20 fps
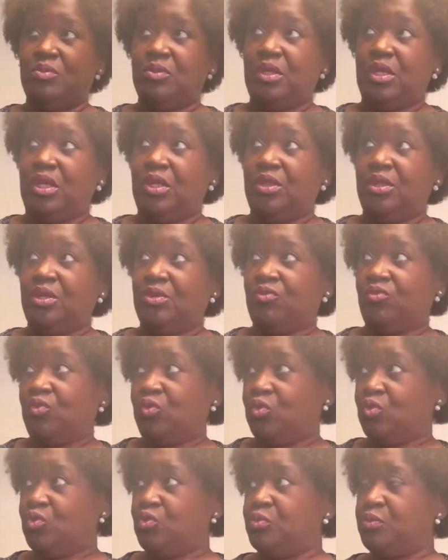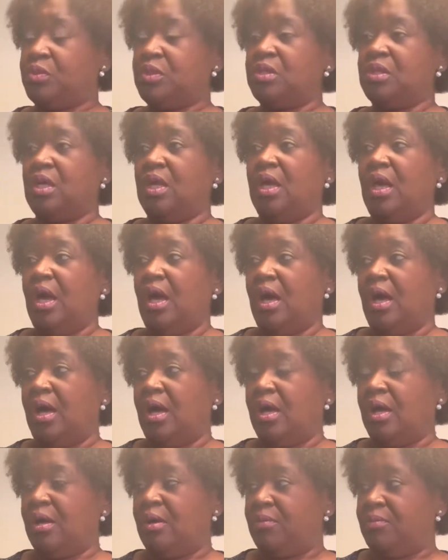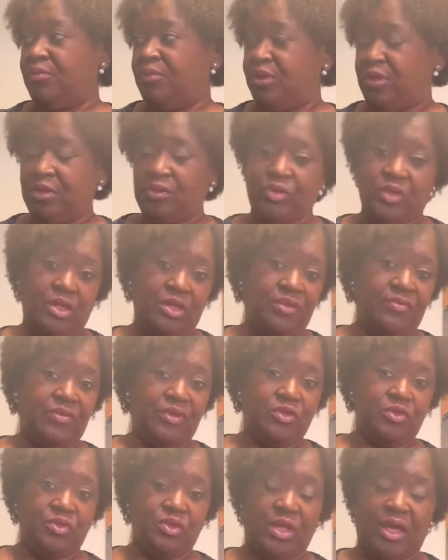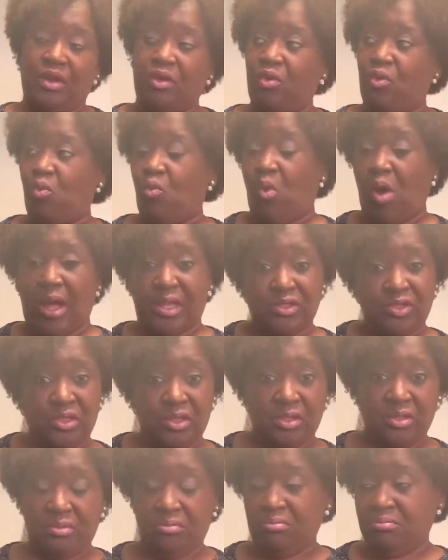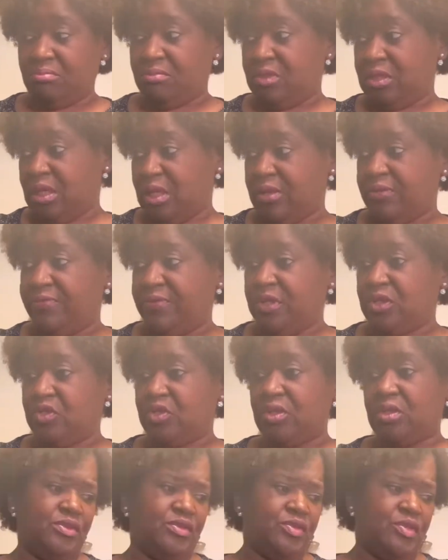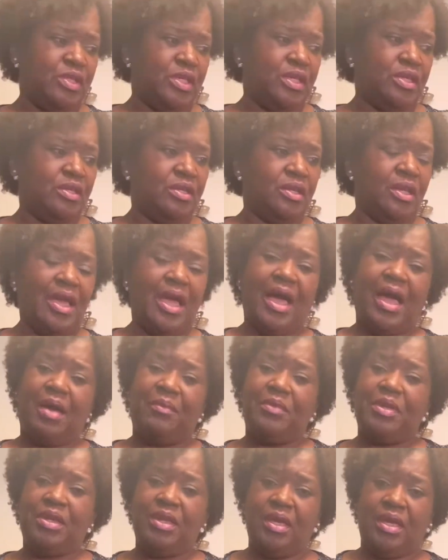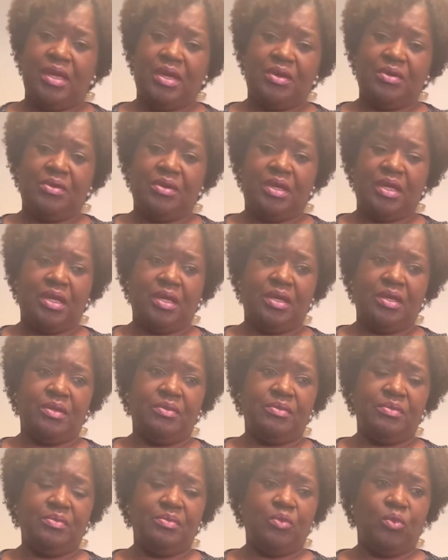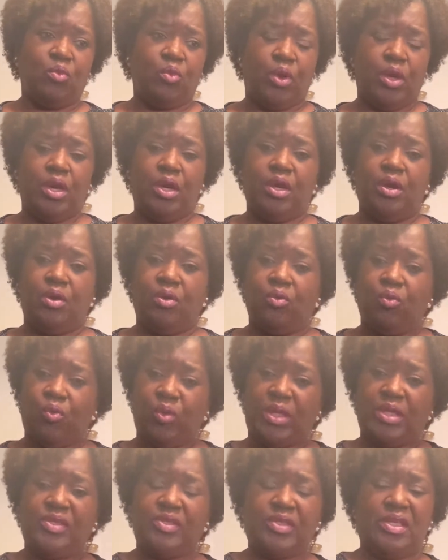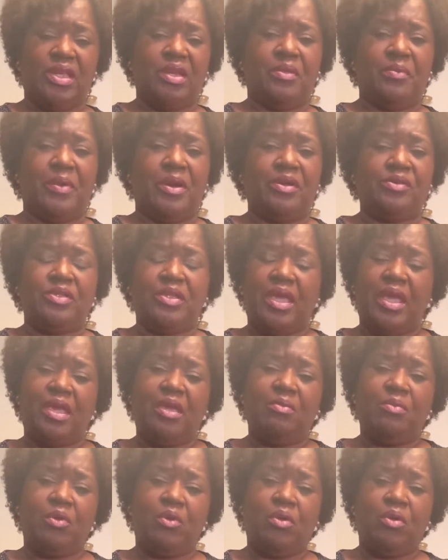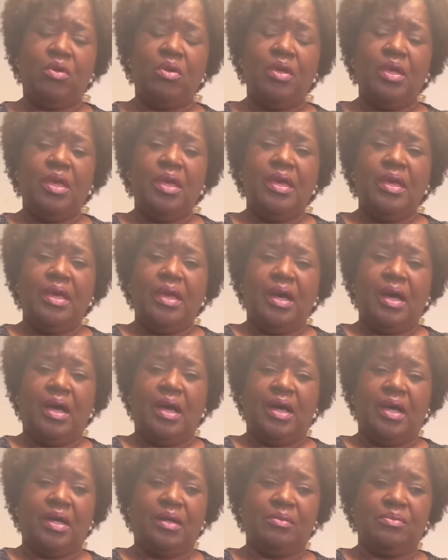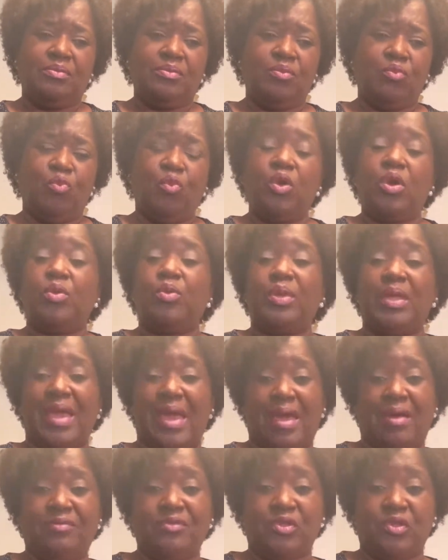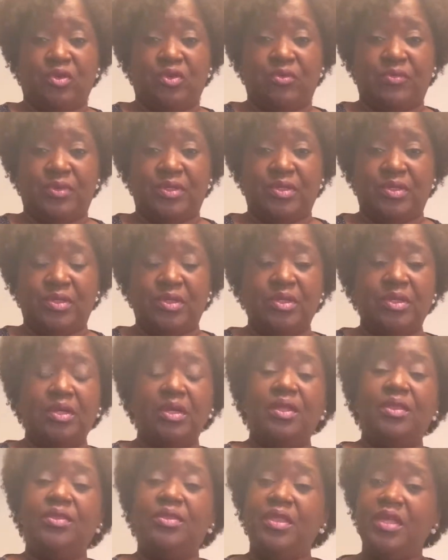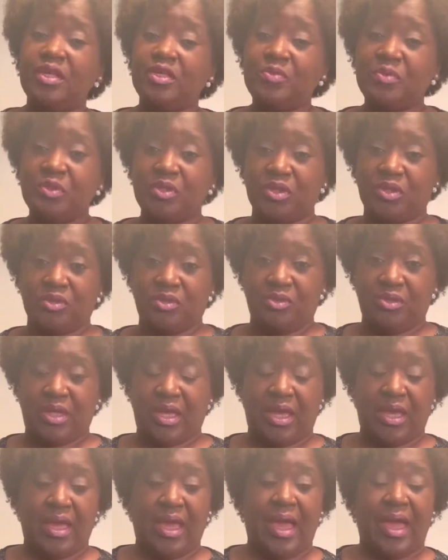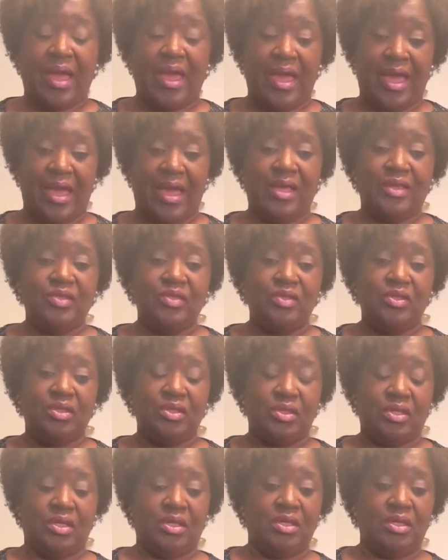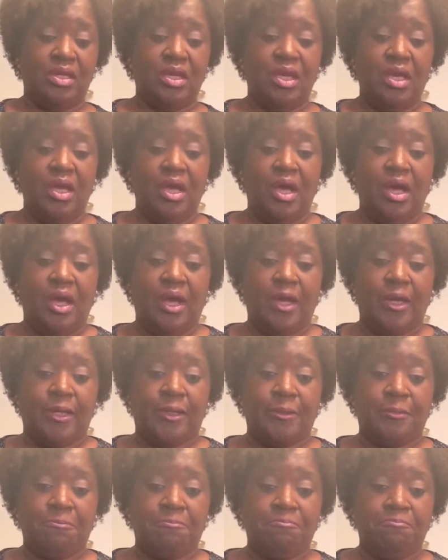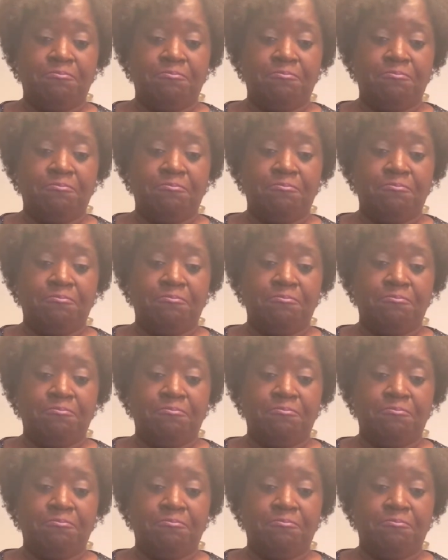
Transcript: in their rooms, um, there's individuals that are watching television, there's a common area where we set up our table um, where we have service. This particular day, I asked the um,